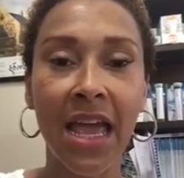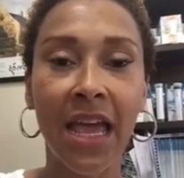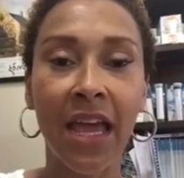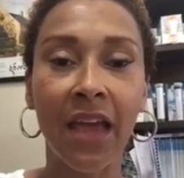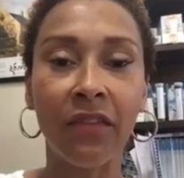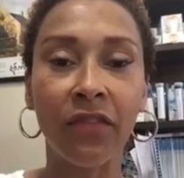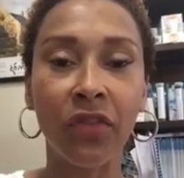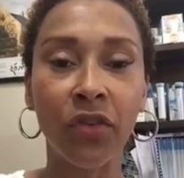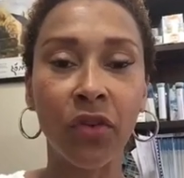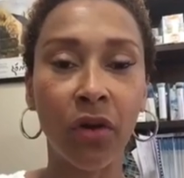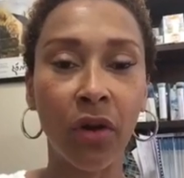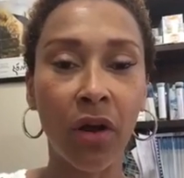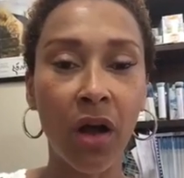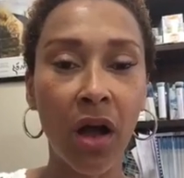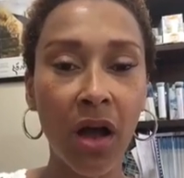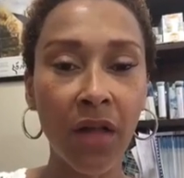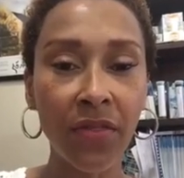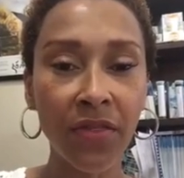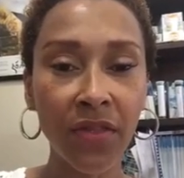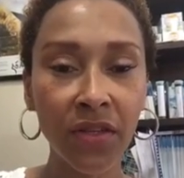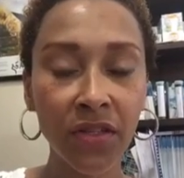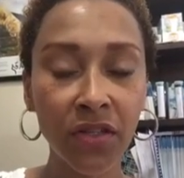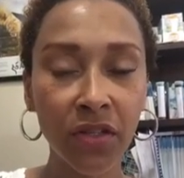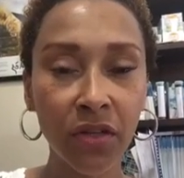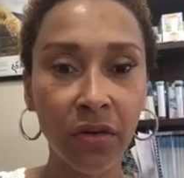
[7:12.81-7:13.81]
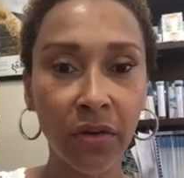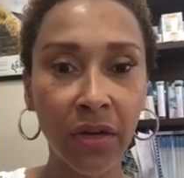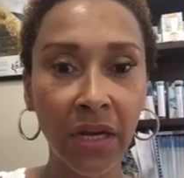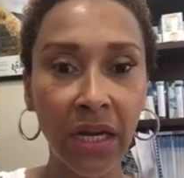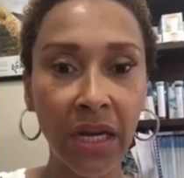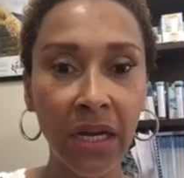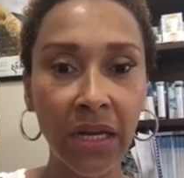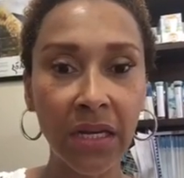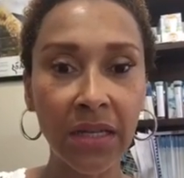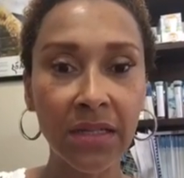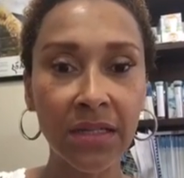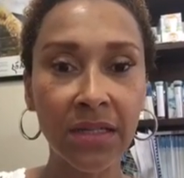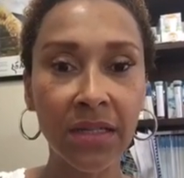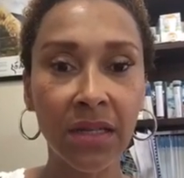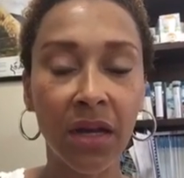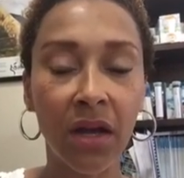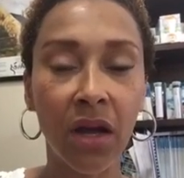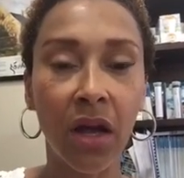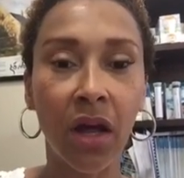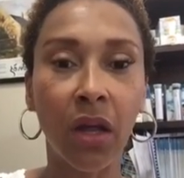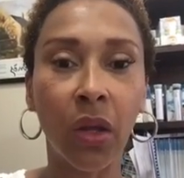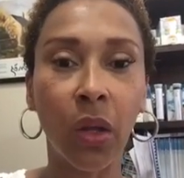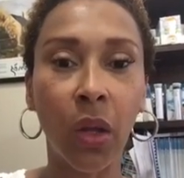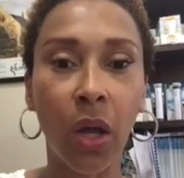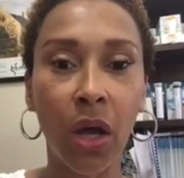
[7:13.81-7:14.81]
If you're on the screens
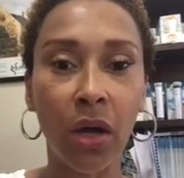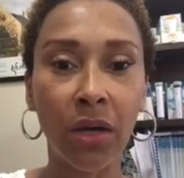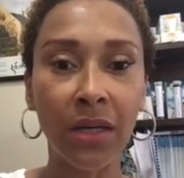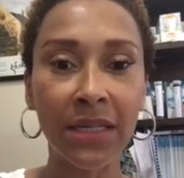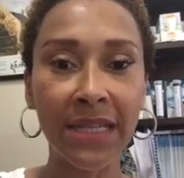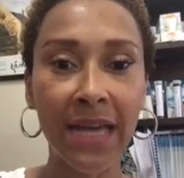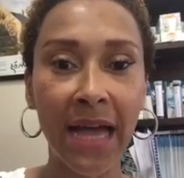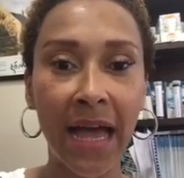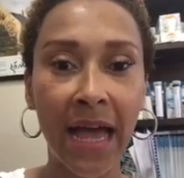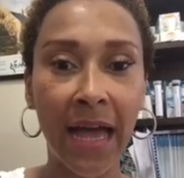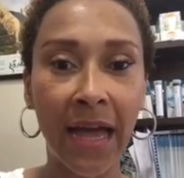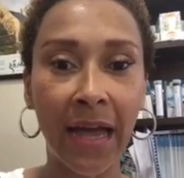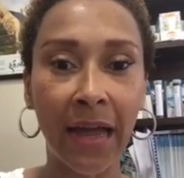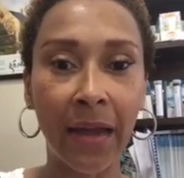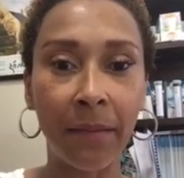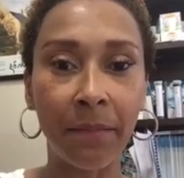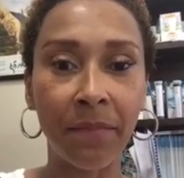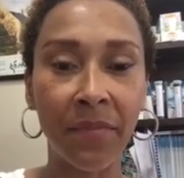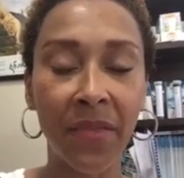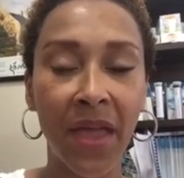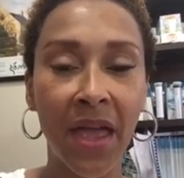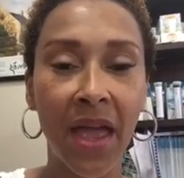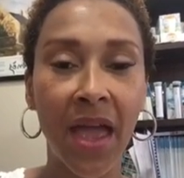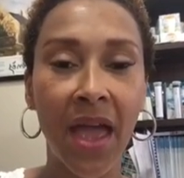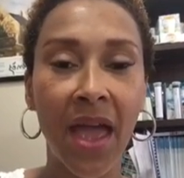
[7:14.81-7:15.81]
a long time,